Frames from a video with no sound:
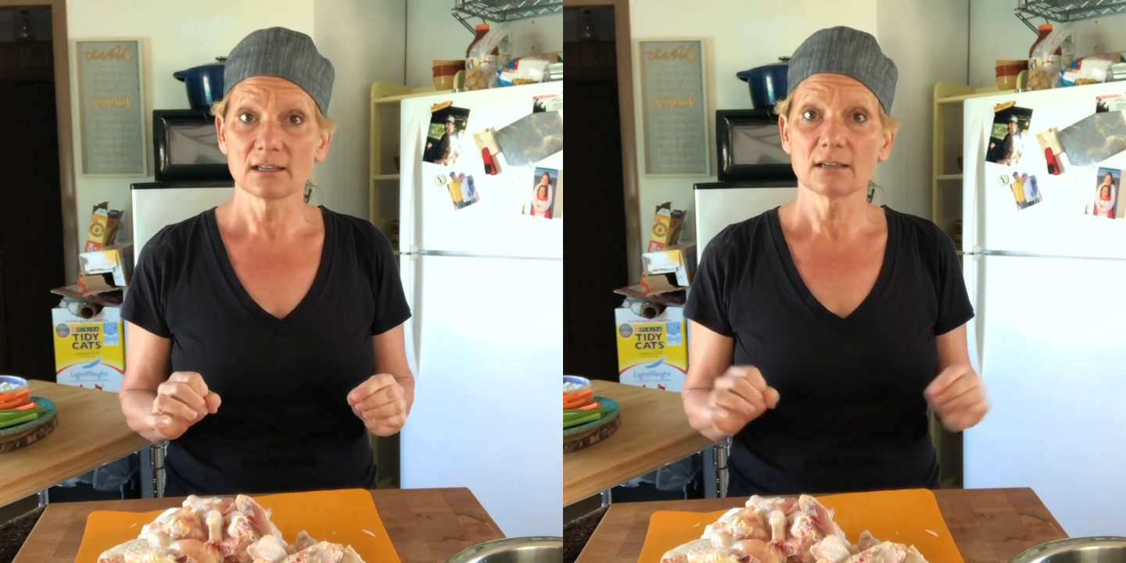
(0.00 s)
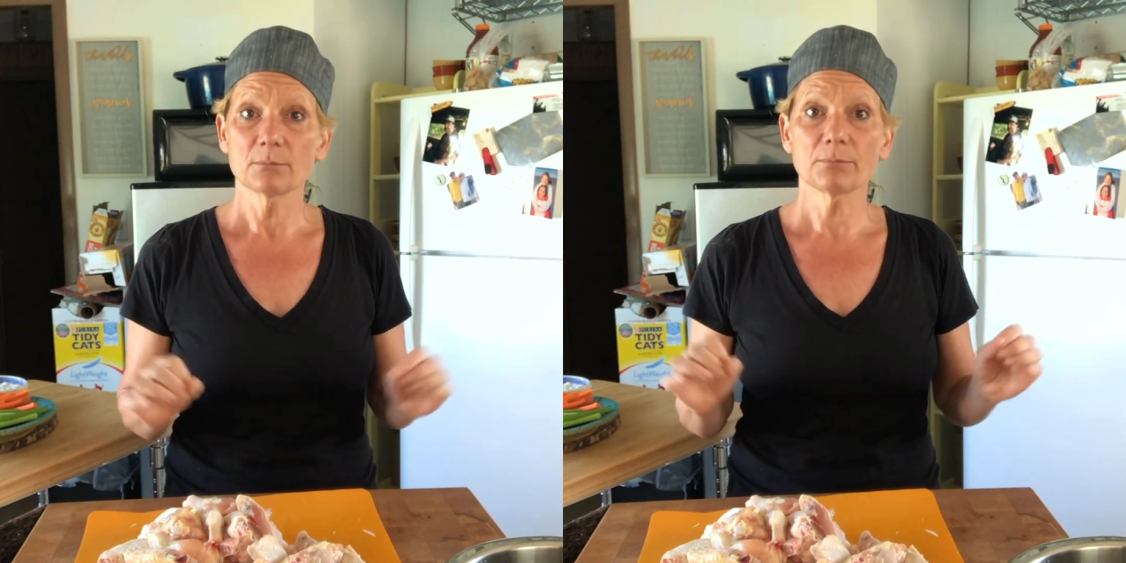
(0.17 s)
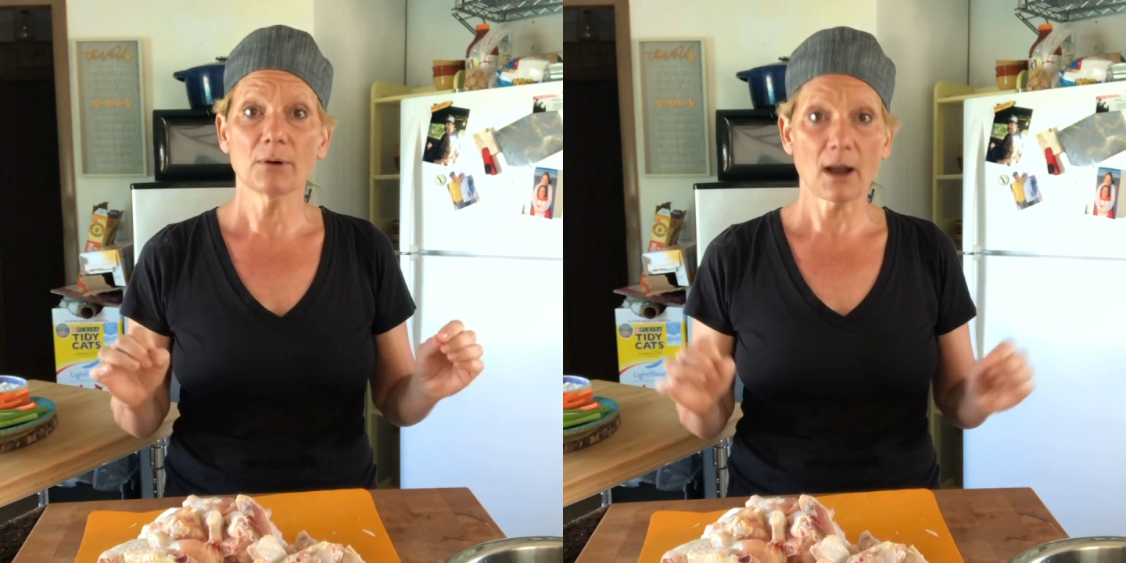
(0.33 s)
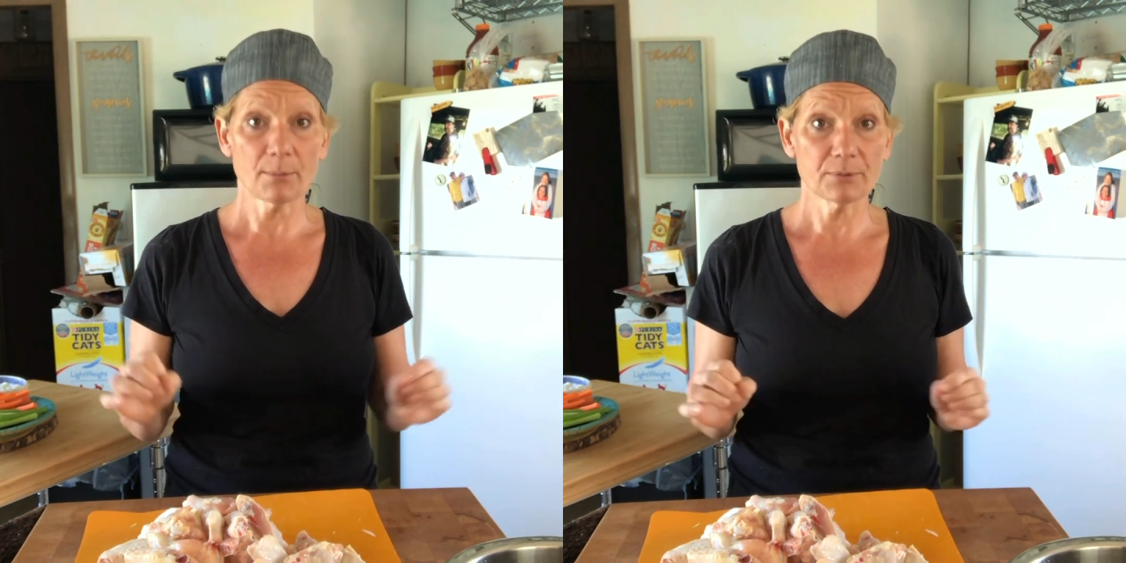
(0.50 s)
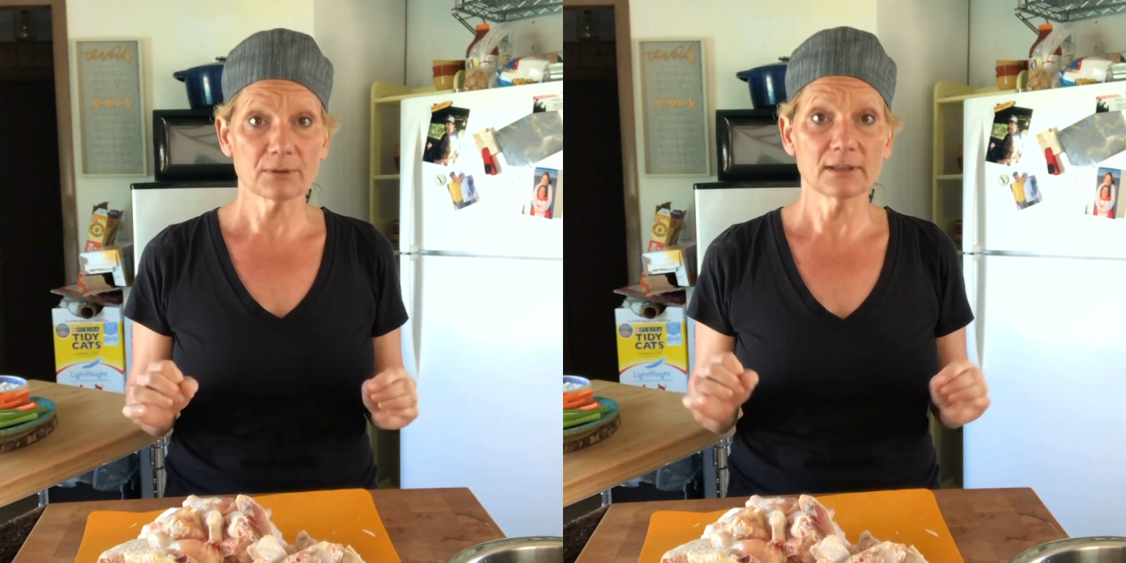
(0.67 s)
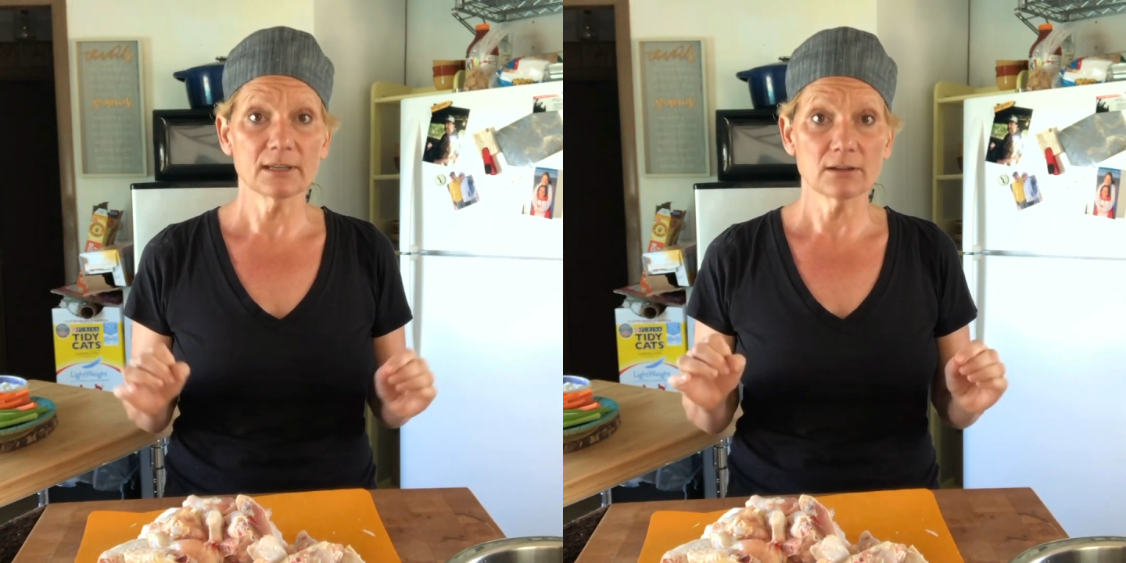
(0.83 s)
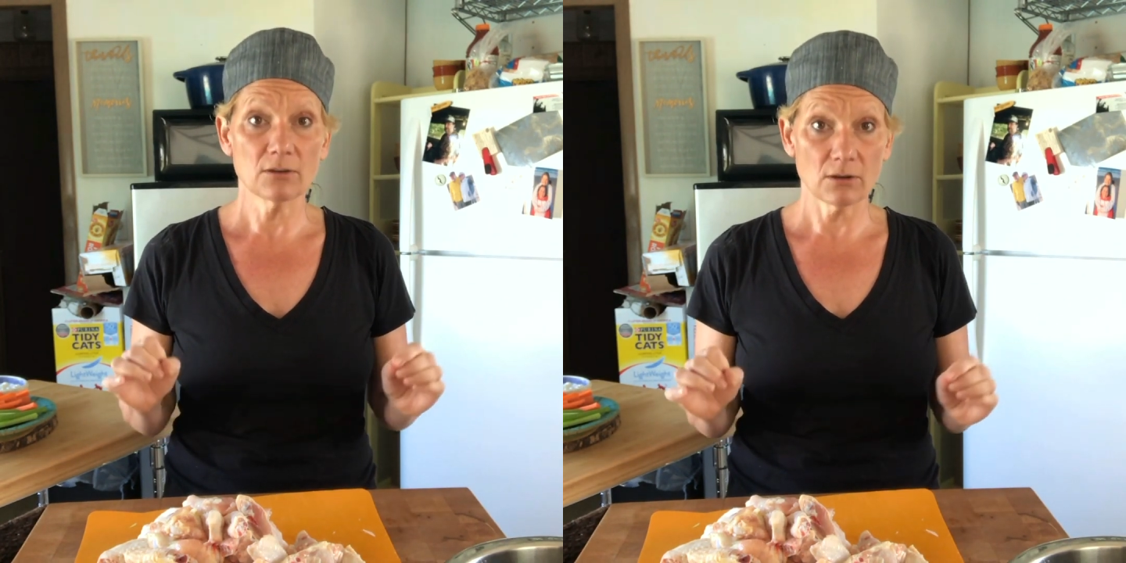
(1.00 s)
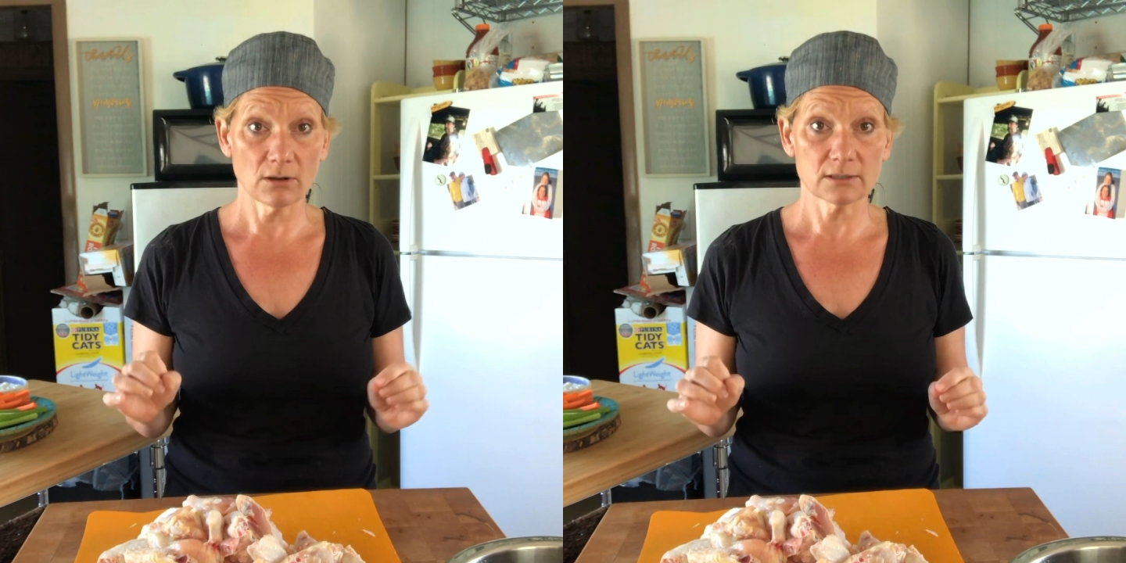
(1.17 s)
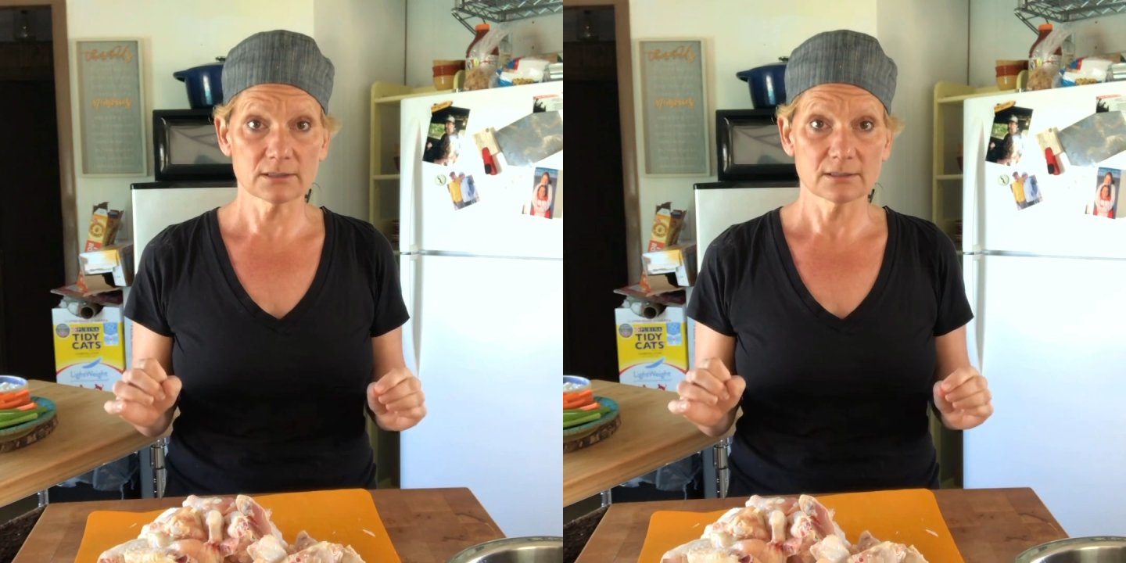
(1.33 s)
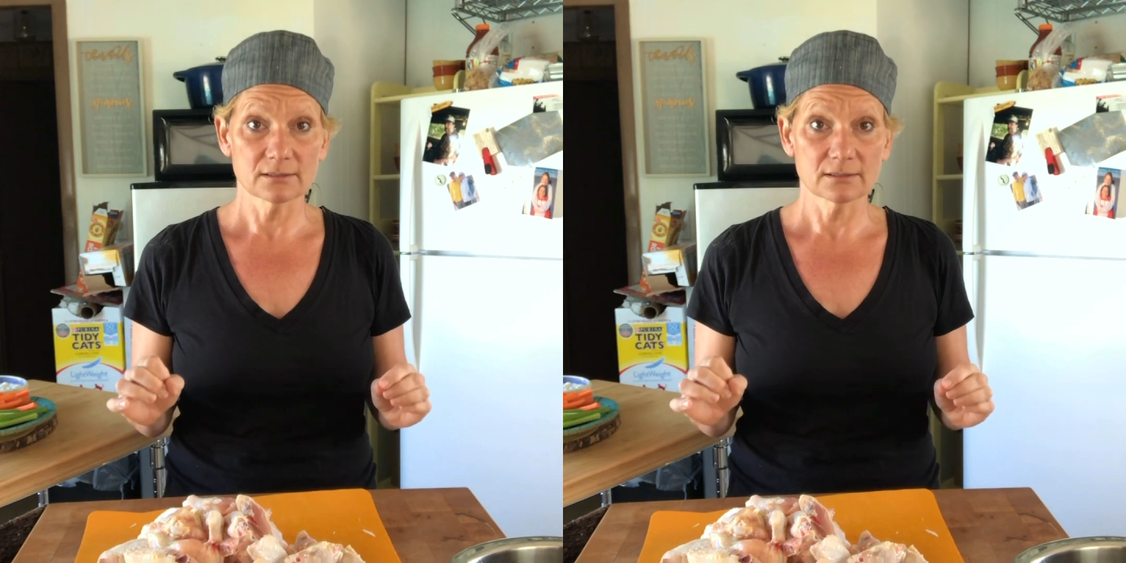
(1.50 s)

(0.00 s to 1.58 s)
properly cooked.